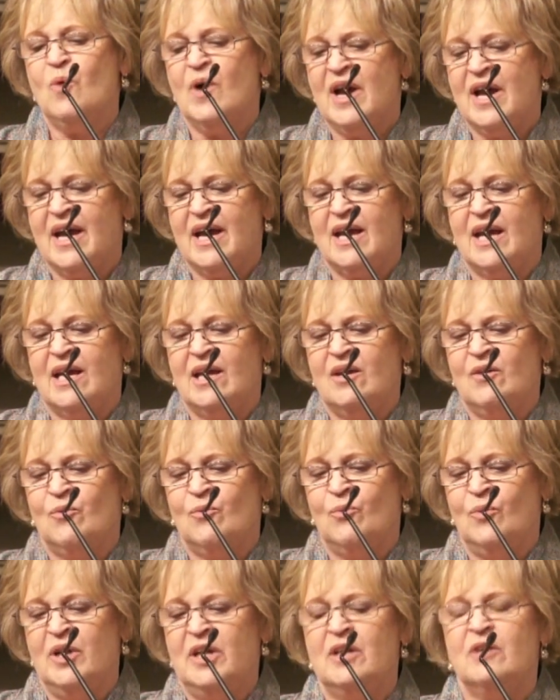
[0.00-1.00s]
way
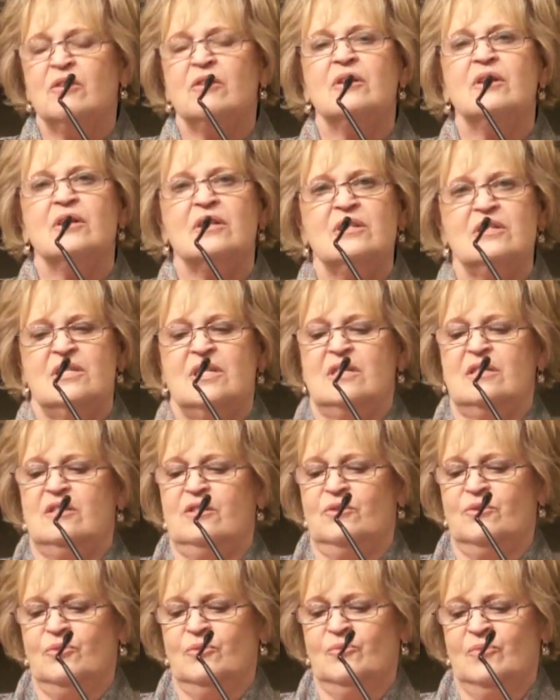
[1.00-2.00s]
we could
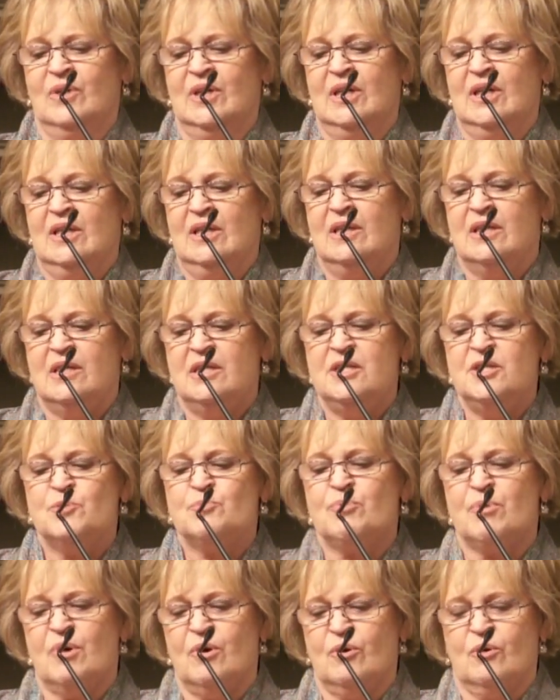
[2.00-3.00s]
continue these
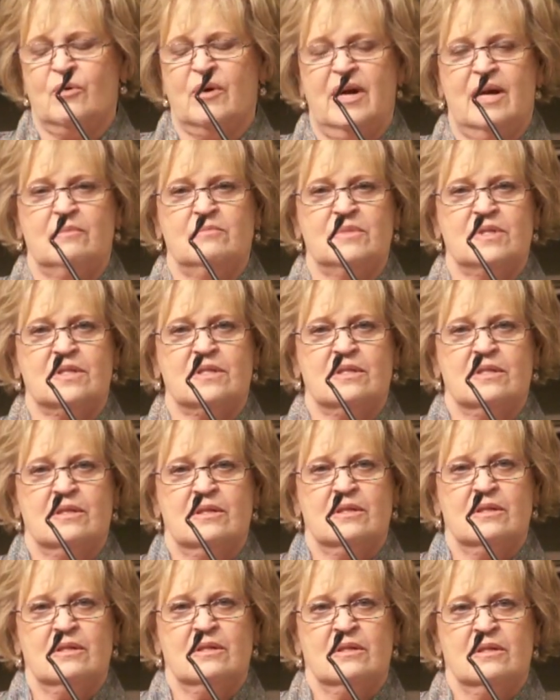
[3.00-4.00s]
programs
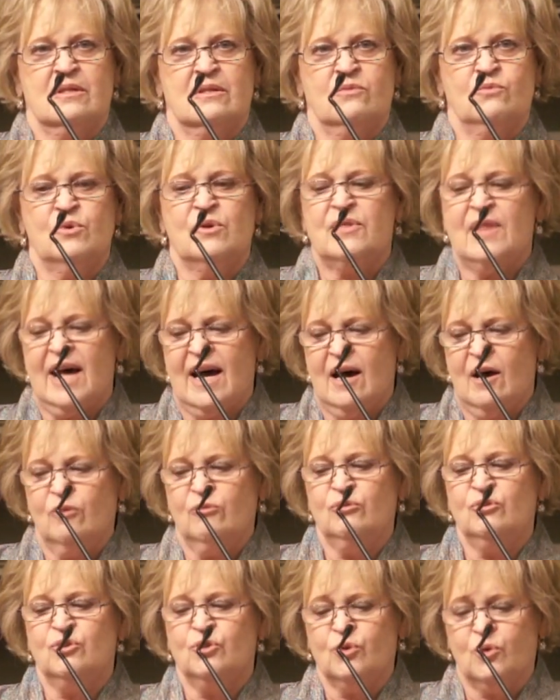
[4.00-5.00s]

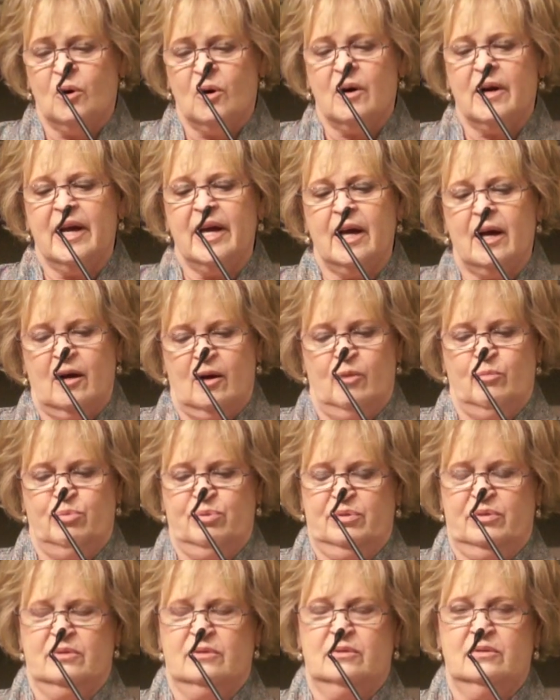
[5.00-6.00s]
without your help.
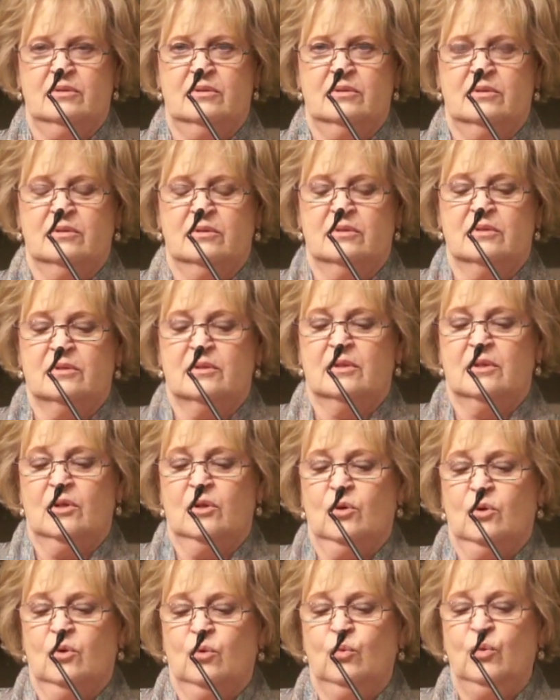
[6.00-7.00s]

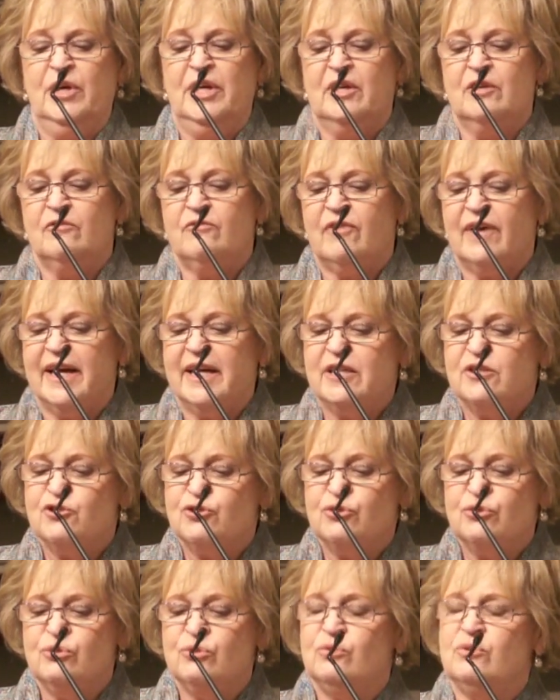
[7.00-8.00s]
We
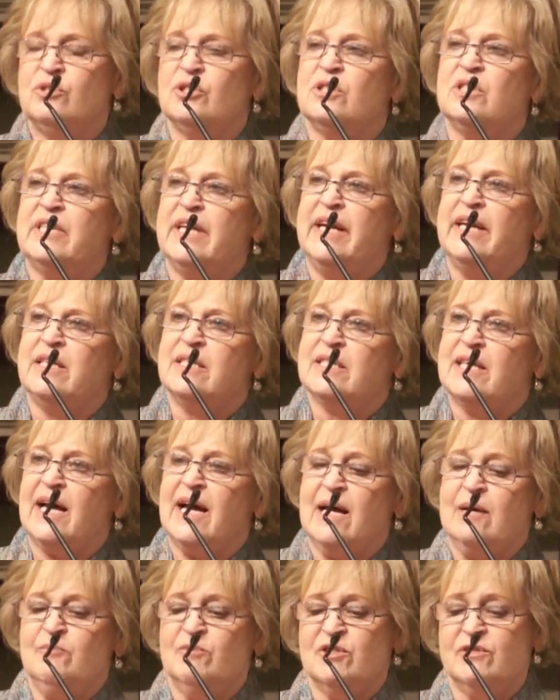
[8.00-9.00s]
invite you to take
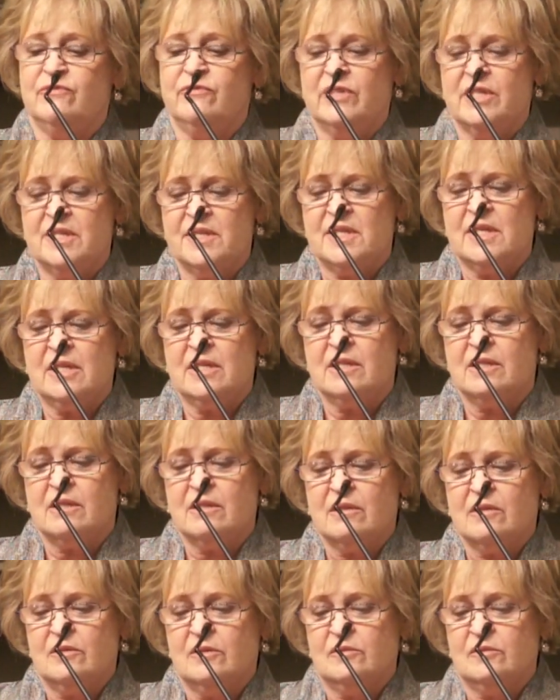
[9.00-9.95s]
time to visit,